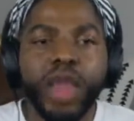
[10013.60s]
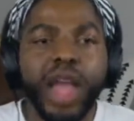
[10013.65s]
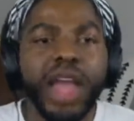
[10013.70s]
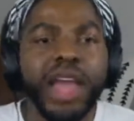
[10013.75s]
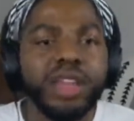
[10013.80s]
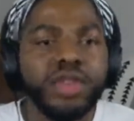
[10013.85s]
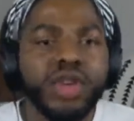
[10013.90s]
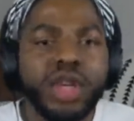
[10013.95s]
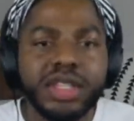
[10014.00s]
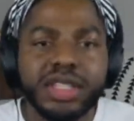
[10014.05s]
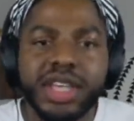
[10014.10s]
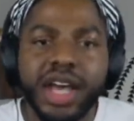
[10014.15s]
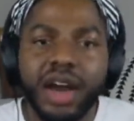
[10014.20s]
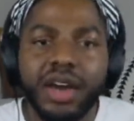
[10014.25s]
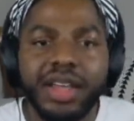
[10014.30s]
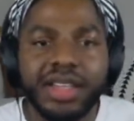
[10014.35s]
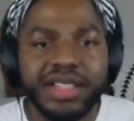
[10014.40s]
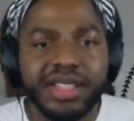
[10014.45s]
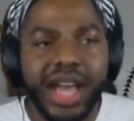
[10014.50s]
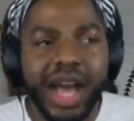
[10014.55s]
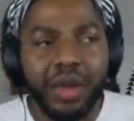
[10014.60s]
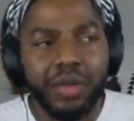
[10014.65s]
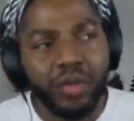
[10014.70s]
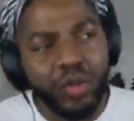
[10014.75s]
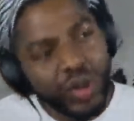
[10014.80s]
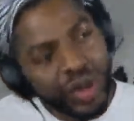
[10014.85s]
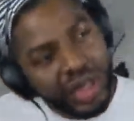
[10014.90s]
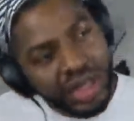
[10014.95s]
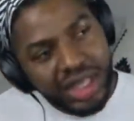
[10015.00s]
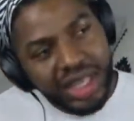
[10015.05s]
and you can tell he's not
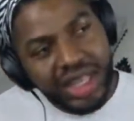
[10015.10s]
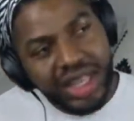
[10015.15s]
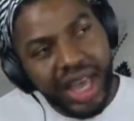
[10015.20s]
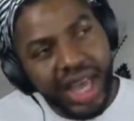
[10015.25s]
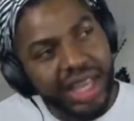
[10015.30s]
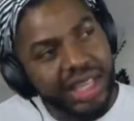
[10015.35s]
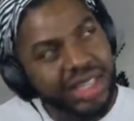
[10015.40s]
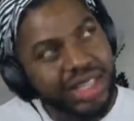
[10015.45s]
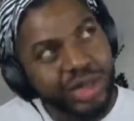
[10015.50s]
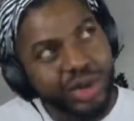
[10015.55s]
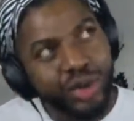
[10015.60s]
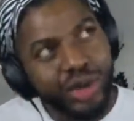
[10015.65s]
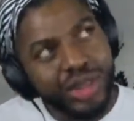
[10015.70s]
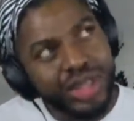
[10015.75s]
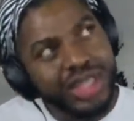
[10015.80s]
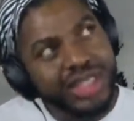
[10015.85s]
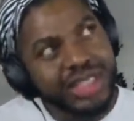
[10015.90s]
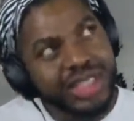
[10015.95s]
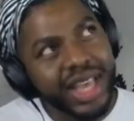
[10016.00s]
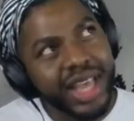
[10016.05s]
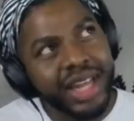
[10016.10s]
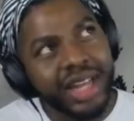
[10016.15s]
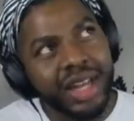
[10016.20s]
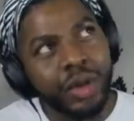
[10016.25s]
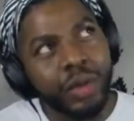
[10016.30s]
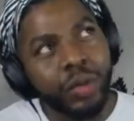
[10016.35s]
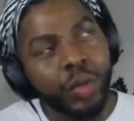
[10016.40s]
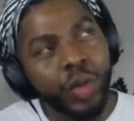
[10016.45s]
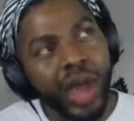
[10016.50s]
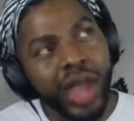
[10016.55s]
really like doing this in
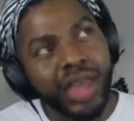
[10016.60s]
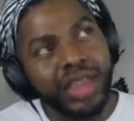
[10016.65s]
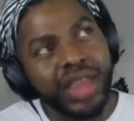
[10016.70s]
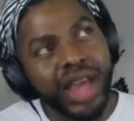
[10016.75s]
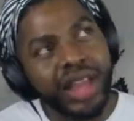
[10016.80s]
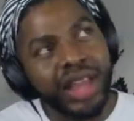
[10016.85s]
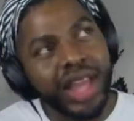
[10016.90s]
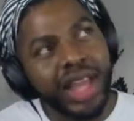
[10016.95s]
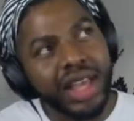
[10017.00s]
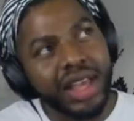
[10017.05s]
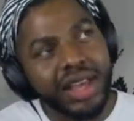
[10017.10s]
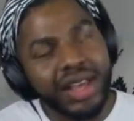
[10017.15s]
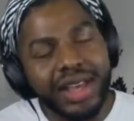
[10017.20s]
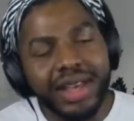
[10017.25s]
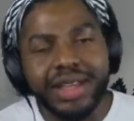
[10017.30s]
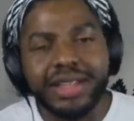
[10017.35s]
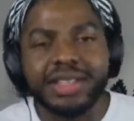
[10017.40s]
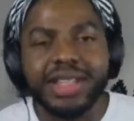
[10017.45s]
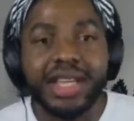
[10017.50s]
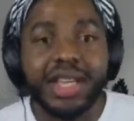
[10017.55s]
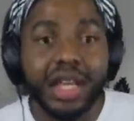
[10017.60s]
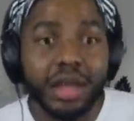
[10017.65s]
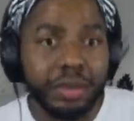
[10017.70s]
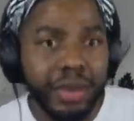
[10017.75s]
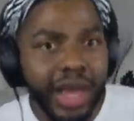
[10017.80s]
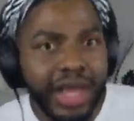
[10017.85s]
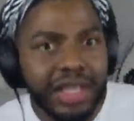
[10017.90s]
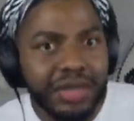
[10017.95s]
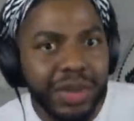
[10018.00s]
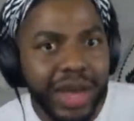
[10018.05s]
a way that like Azealia
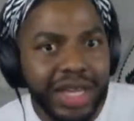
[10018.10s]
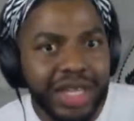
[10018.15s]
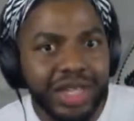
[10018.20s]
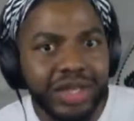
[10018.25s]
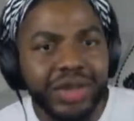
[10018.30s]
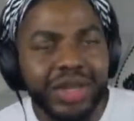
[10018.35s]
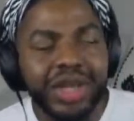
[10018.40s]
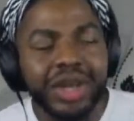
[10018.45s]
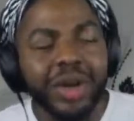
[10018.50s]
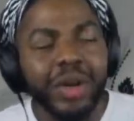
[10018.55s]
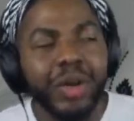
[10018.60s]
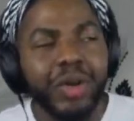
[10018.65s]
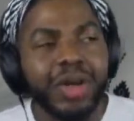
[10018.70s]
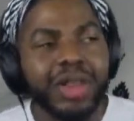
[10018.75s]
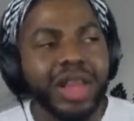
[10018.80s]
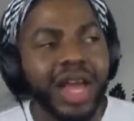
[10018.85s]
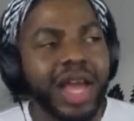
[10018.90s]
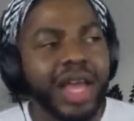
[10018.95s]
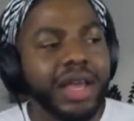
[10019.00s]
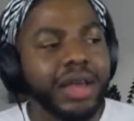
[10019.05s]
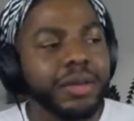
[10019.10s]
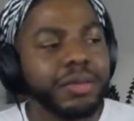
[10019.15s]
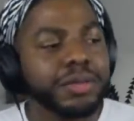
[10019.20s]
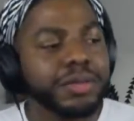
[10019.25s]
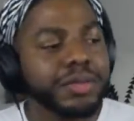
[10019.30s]
Banks might do it, or like